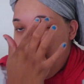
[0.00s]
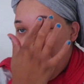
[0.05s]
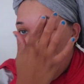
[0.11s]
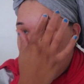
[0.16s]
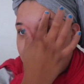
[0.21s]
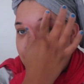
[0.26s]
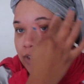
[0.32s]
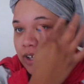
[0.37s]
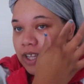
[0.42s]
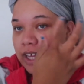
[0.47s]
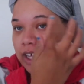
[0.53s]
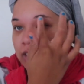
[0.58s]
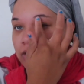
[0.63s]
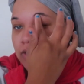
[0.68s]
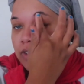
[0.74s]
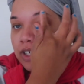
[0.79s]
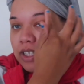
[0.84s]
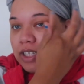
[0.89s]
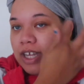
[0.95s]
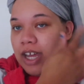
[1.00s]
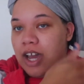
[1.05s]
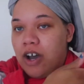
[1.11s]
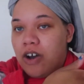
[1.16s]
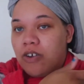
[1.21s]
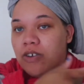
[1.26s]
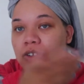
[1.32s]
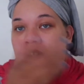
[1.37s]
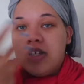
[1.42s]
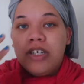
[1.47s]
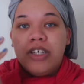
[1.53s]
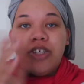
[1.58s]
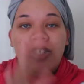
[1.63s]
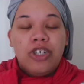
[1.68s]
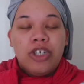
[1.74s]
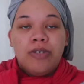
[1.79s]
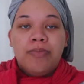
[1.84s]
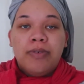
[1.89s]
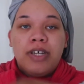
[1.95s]
I feel like you can tell
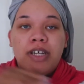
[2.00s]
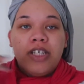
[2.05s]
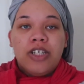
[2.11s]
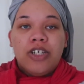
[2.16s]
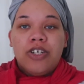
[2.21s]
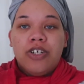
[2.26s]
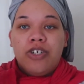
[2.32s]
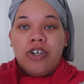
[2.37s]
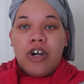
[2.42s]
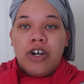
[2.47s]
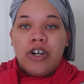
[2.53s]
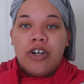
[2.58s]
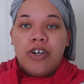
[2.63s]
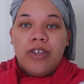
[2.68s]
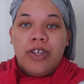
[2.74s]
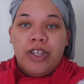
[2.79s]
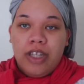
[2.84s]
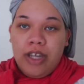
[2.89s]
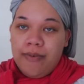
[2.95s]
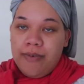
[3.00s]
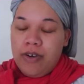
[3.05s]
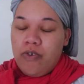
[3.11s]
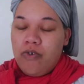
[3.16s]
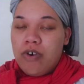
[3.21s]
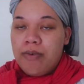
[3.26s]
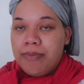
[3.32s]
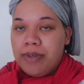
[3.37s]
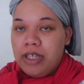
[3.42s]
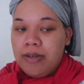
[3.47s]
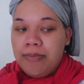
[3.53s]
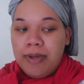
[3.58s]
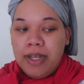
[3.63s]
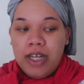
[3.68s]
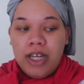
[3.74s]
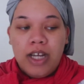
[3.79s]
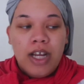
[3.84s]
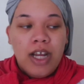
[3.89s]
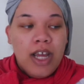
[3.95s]
just because they're darker than they would normally
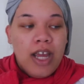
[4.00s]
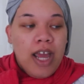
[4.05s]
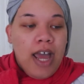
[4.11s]
be.